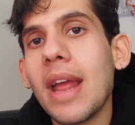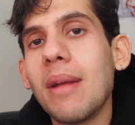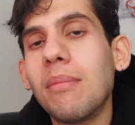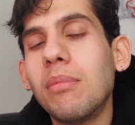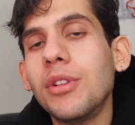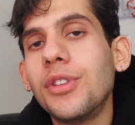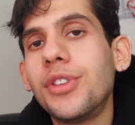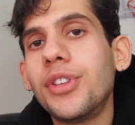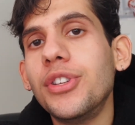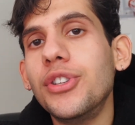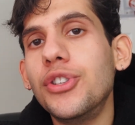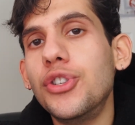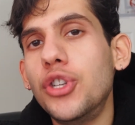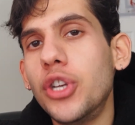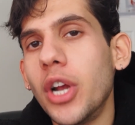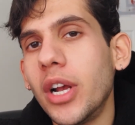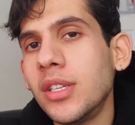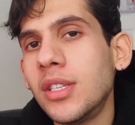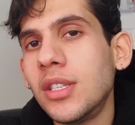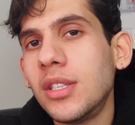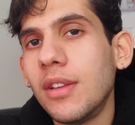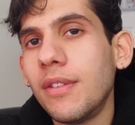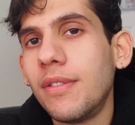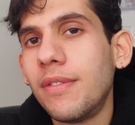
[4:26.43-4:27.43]
able to
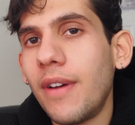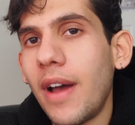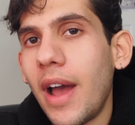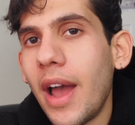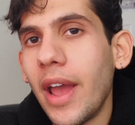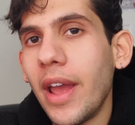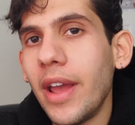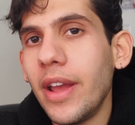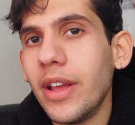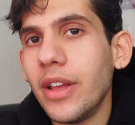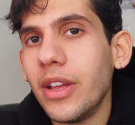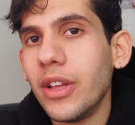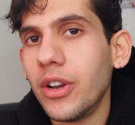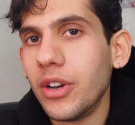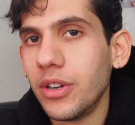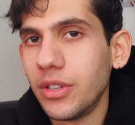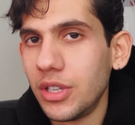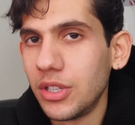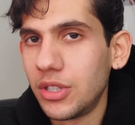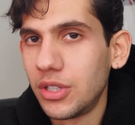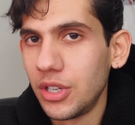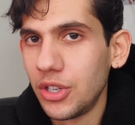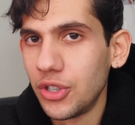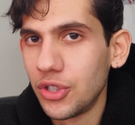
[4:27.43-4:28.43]
justify your
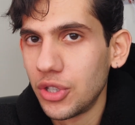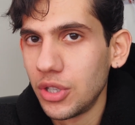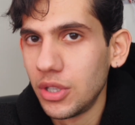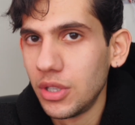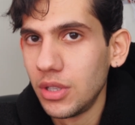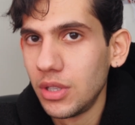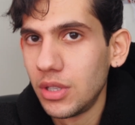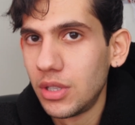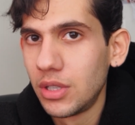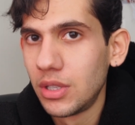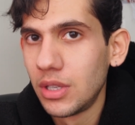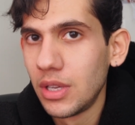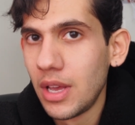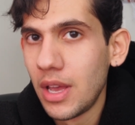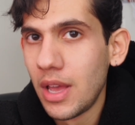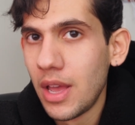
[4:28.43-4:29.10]
decisions.